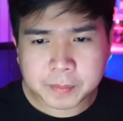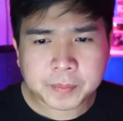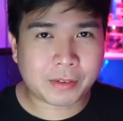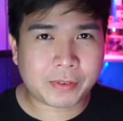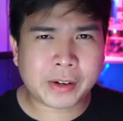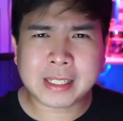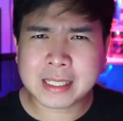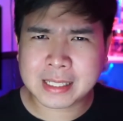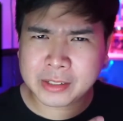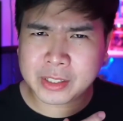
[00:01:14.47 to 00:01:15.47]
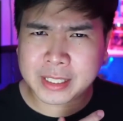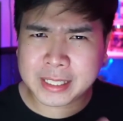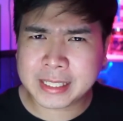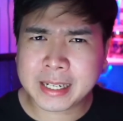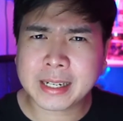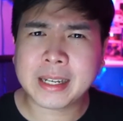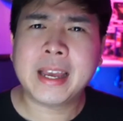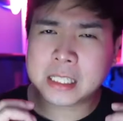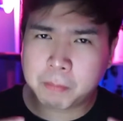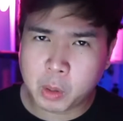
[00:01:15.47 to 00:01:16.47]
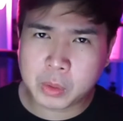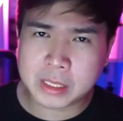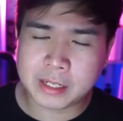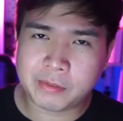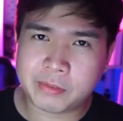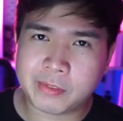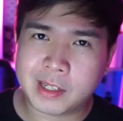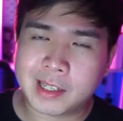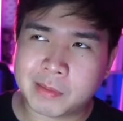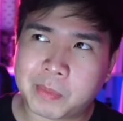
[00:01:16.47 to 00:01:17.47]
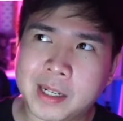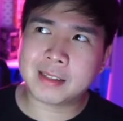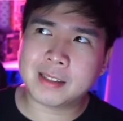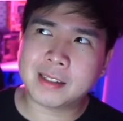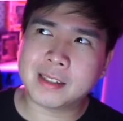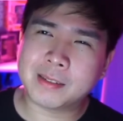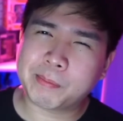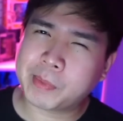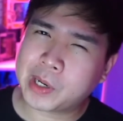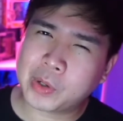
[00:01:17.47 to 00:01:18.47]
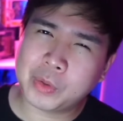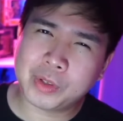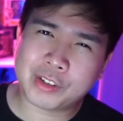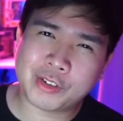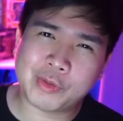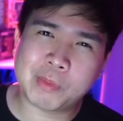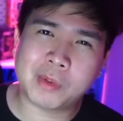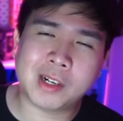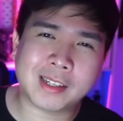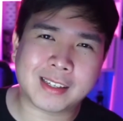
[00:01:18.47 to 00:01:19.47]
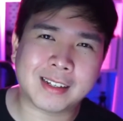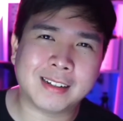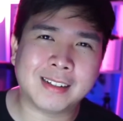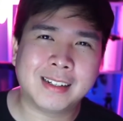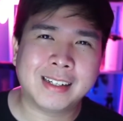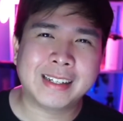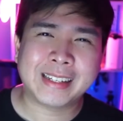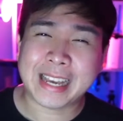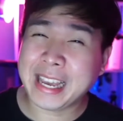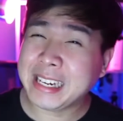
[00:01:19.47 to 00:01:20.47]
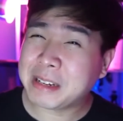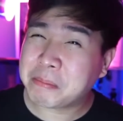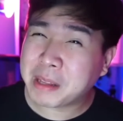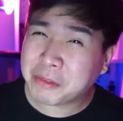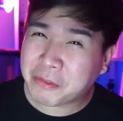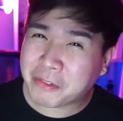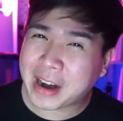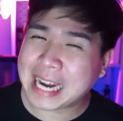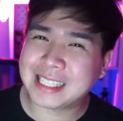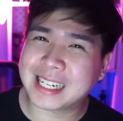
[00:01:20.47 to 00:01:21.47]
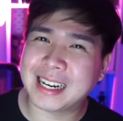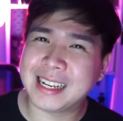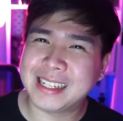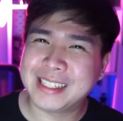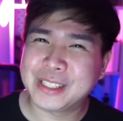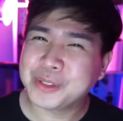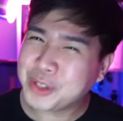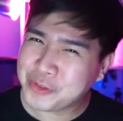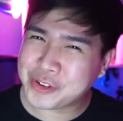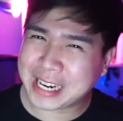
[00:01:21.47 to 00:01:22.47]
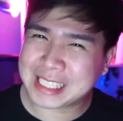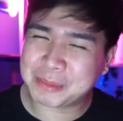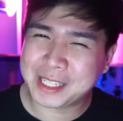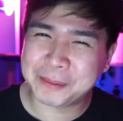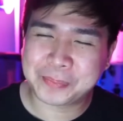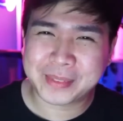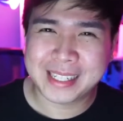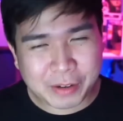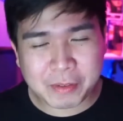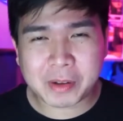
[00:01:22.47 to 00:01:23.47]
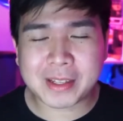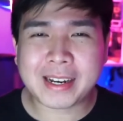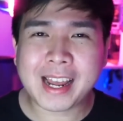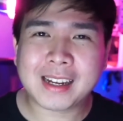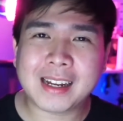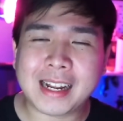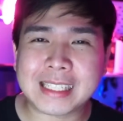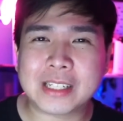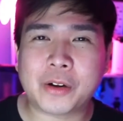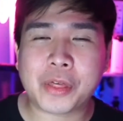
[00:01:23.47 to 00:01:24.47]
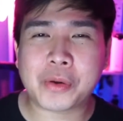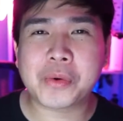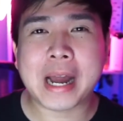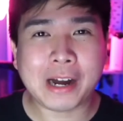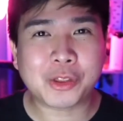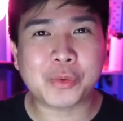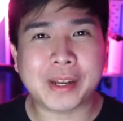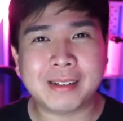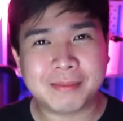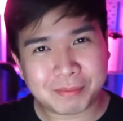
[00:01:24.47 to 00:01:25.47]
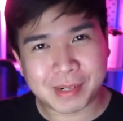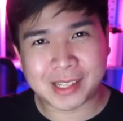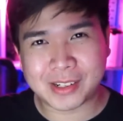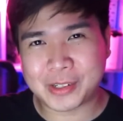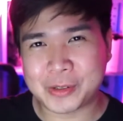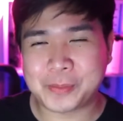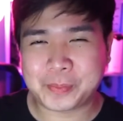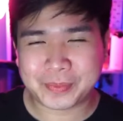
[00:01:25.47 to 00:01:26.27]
It is a very synergistic, explosive, but prone to mulligan and a bit fragile, if you ask me. Now enough about the deck, let's go through how to win by turn 2.